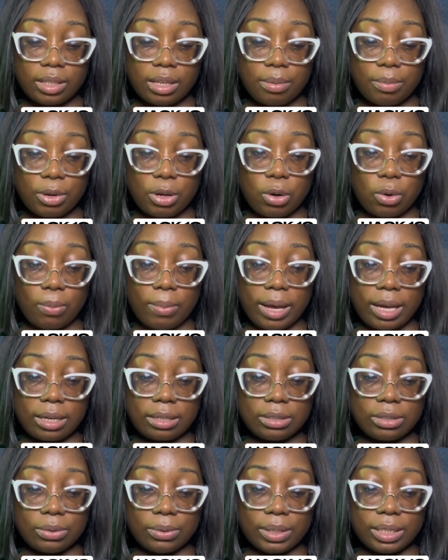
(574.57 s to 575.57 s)
let me go
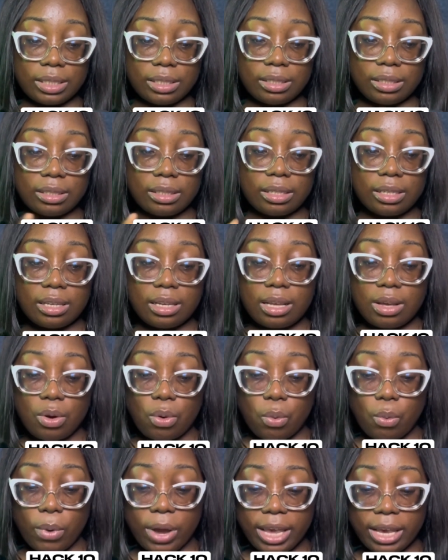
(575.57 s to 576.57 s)
back to it.
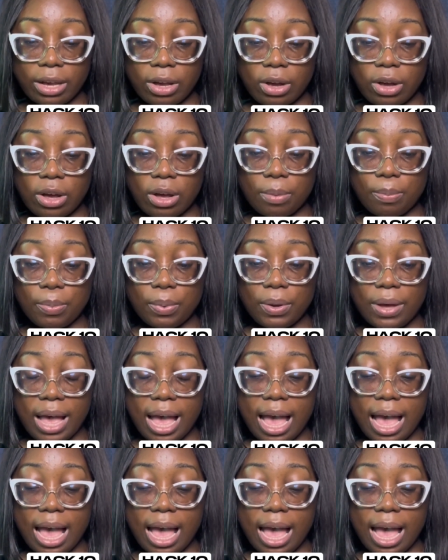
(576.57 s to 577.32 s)
Wake up,